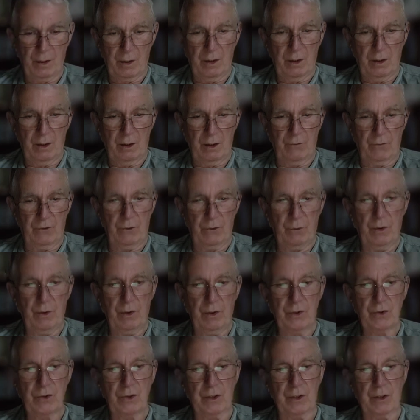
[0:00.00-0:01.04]
If you buy
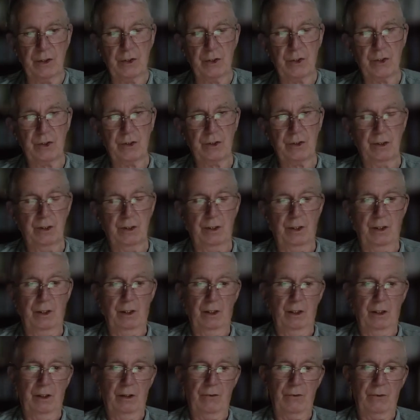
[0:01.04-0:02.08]
drugs
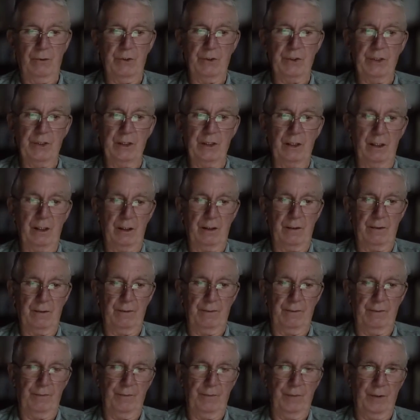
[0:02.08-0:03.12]
from a dealer,
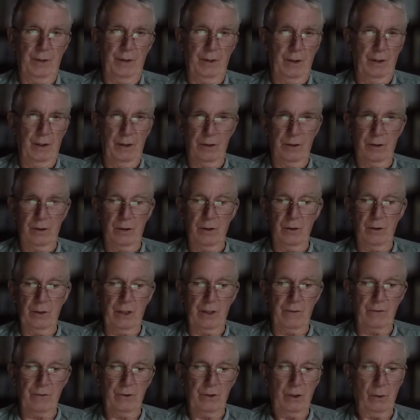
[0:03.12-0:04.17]
you have
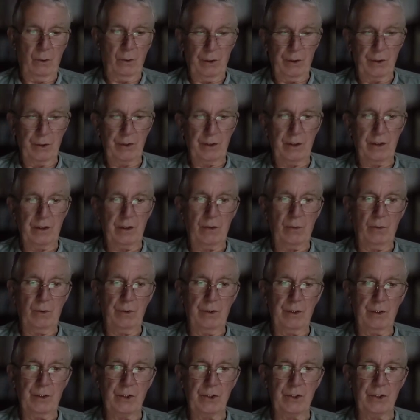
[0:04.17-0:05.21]
no idea what
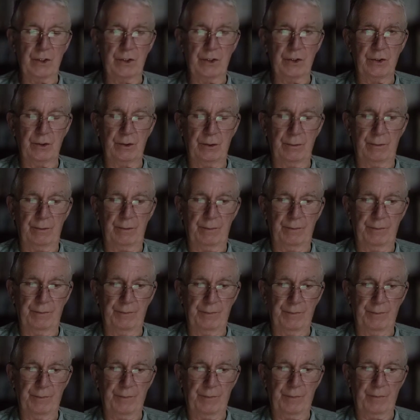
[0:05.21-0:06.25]
he's done to them.
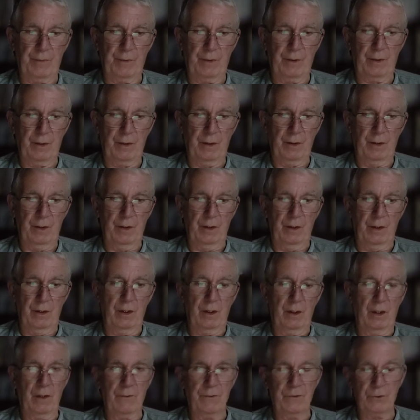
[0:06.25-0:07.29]

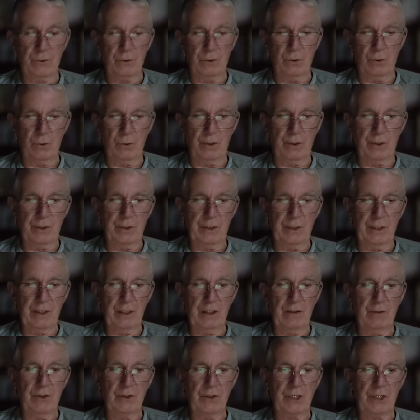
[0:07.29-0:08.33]
After all, a dealer
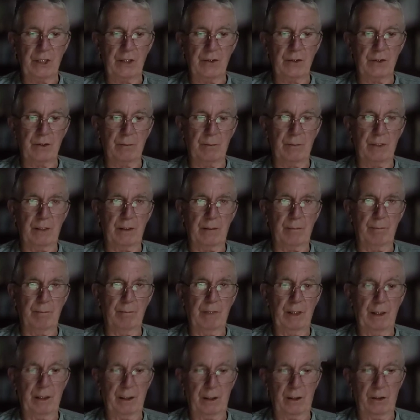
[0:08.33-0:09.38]
is out to make
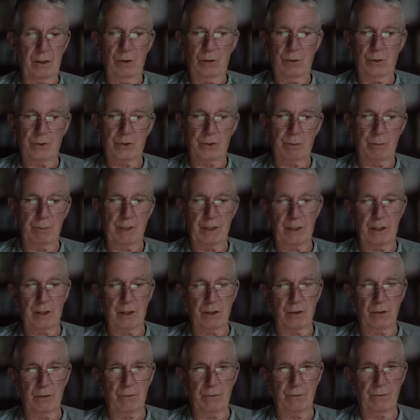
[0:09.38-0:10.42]
money, not to make
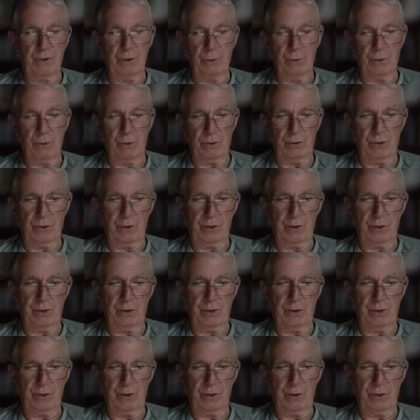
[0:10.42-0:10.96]
you feel good.